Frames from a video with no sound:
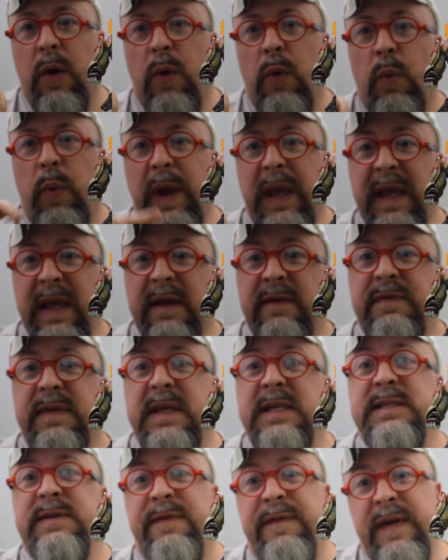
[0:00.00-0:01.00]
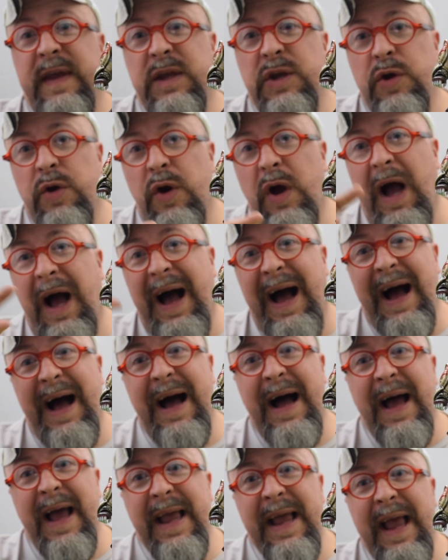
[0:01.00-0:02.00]
We give this figure a
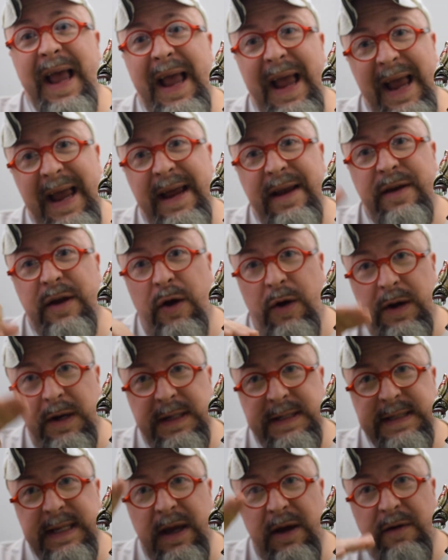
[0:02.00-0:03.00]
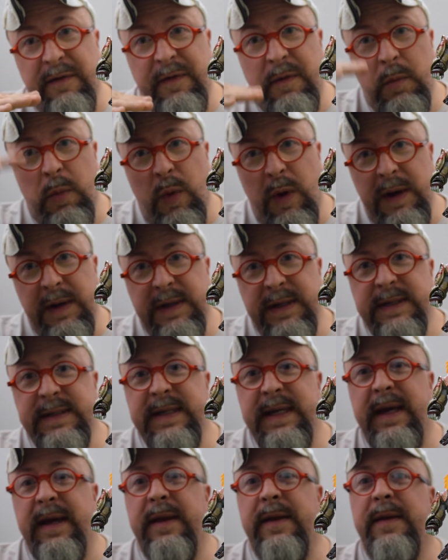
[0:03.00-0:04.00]
high 8 on a scale from 1 to
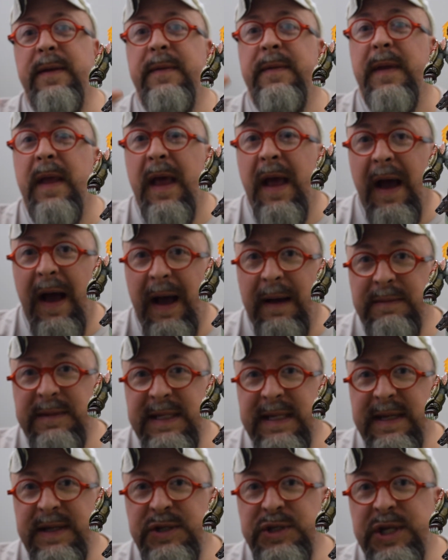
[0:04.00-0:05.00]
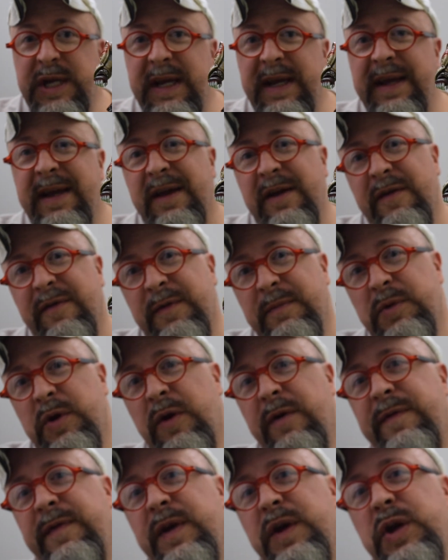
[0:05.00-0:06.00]
10. I'm TJ from
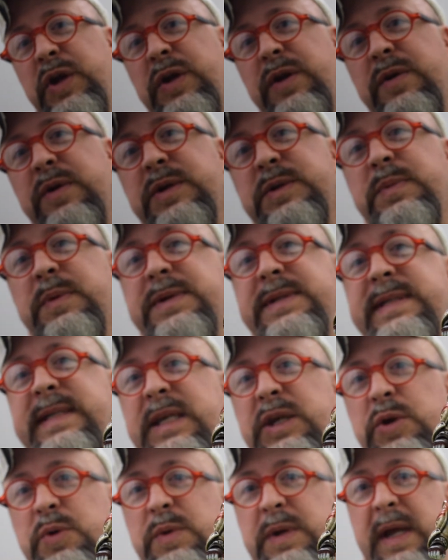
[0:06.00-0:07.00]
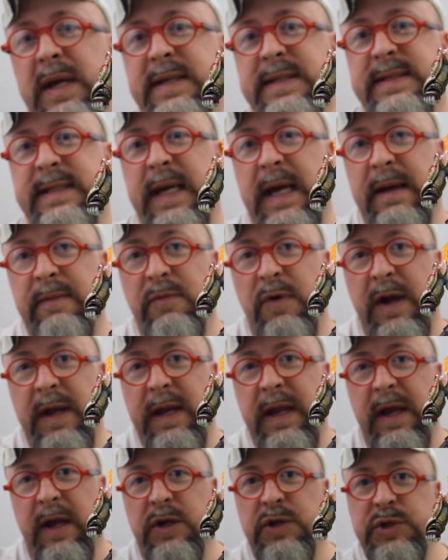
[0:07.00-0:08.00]
Go Figure News. We'll see you next time right
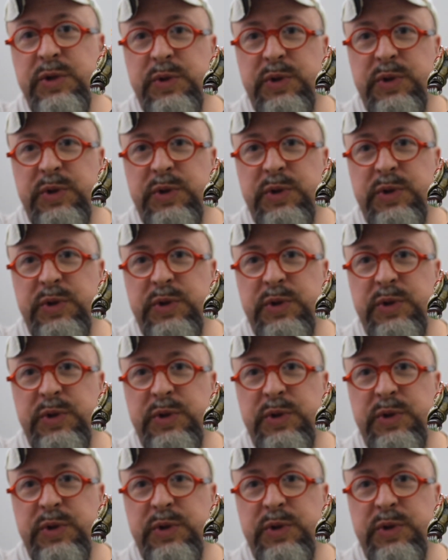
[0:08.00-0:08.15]
here.